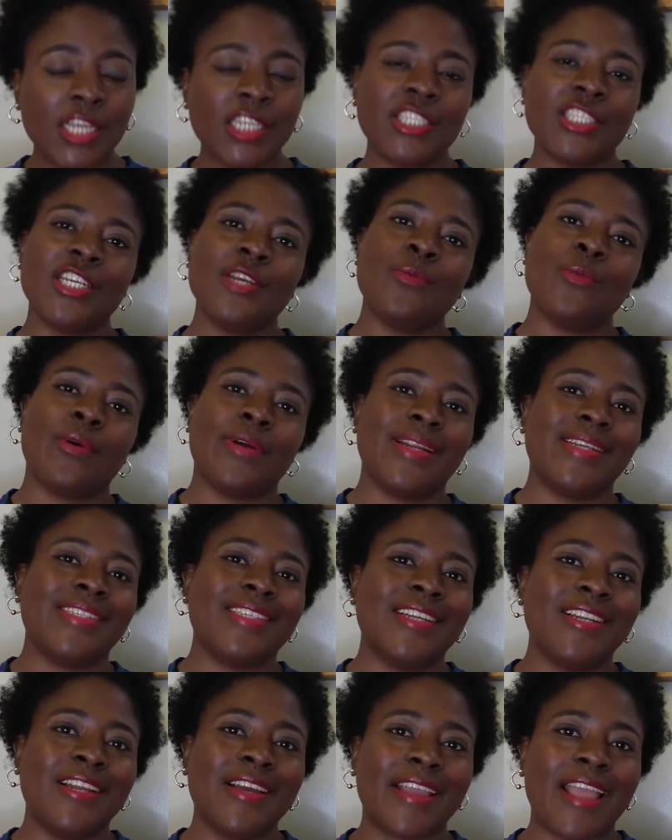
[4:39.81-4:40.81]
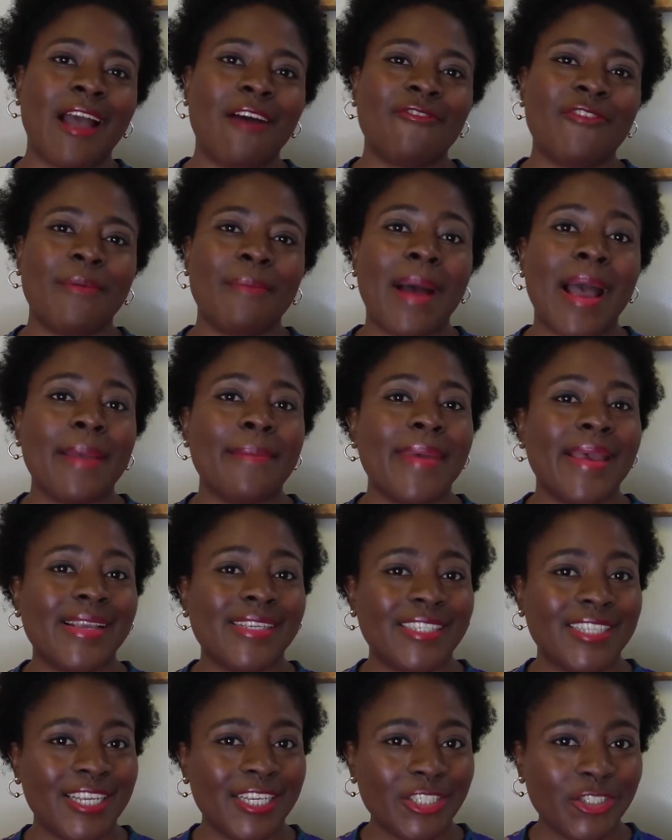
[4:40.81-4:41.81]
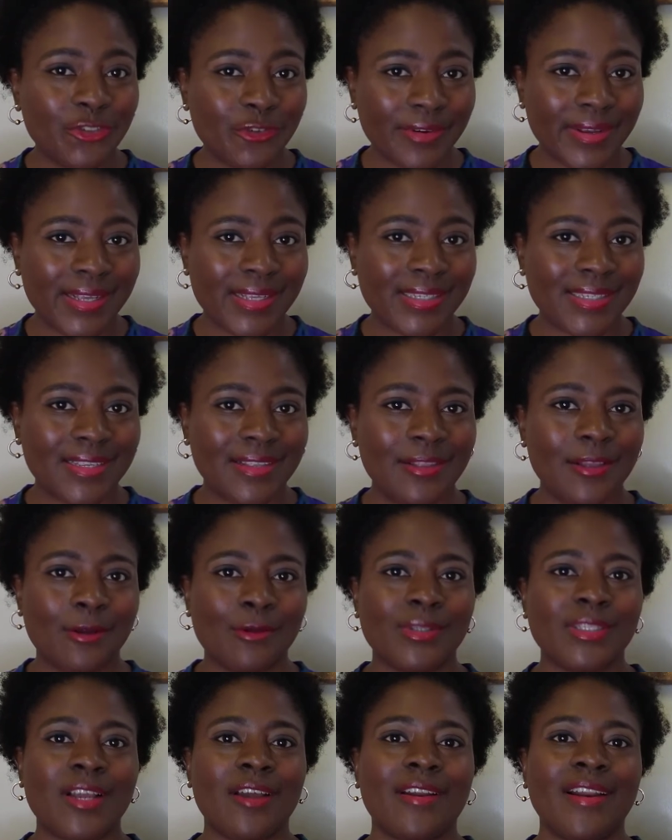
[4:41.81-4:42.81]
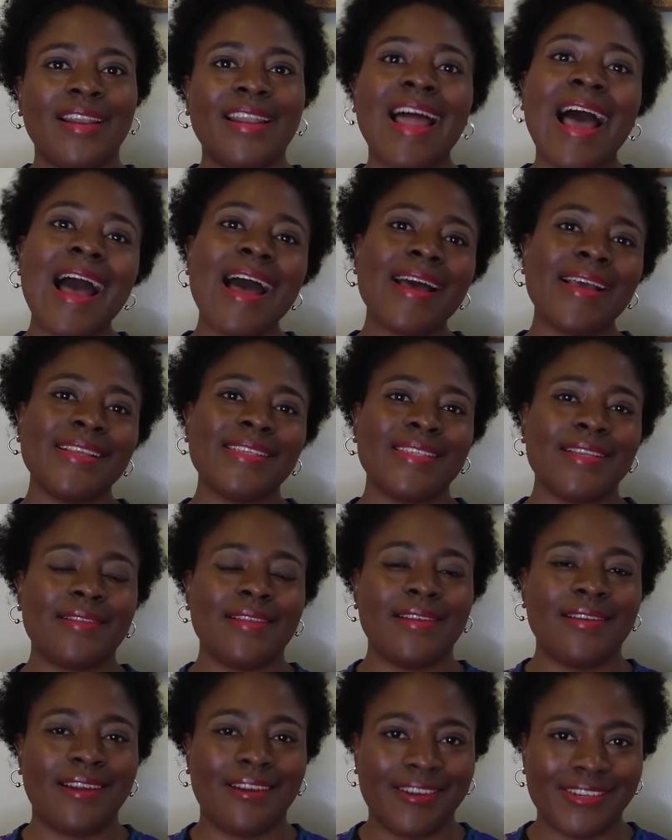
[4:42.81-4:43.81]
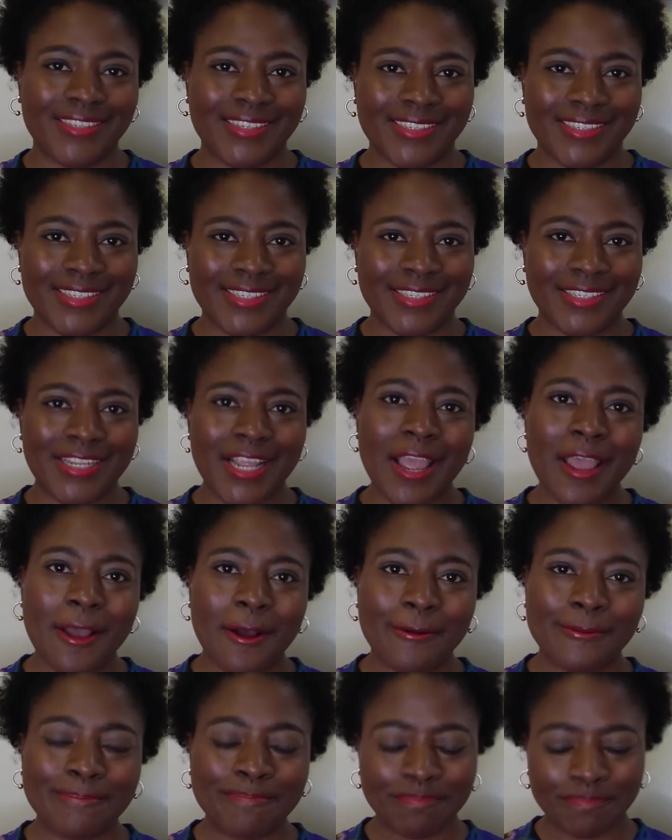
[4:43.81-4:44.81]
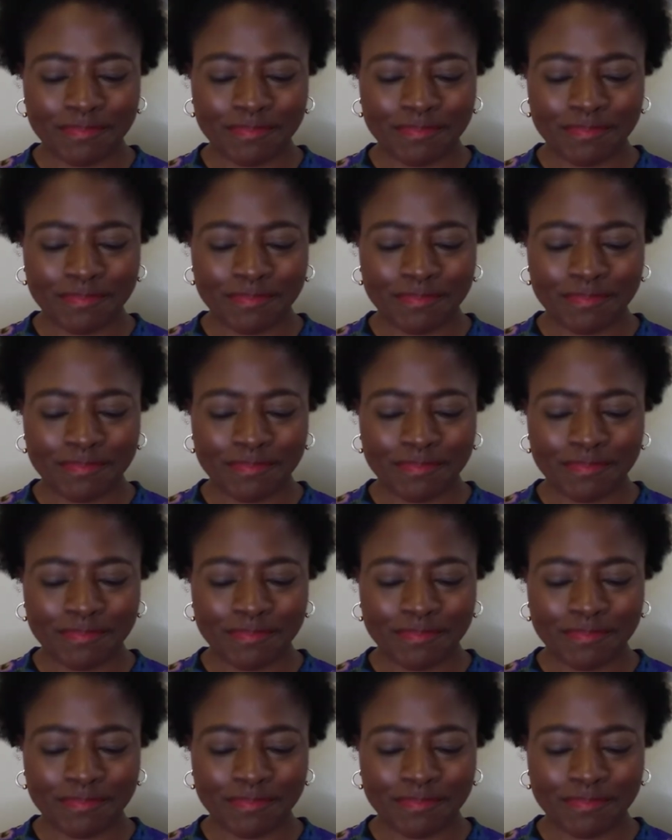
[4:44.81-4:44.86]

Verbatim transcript: She wanted to look out for my best interest. Those are the lies that the narcissists tell.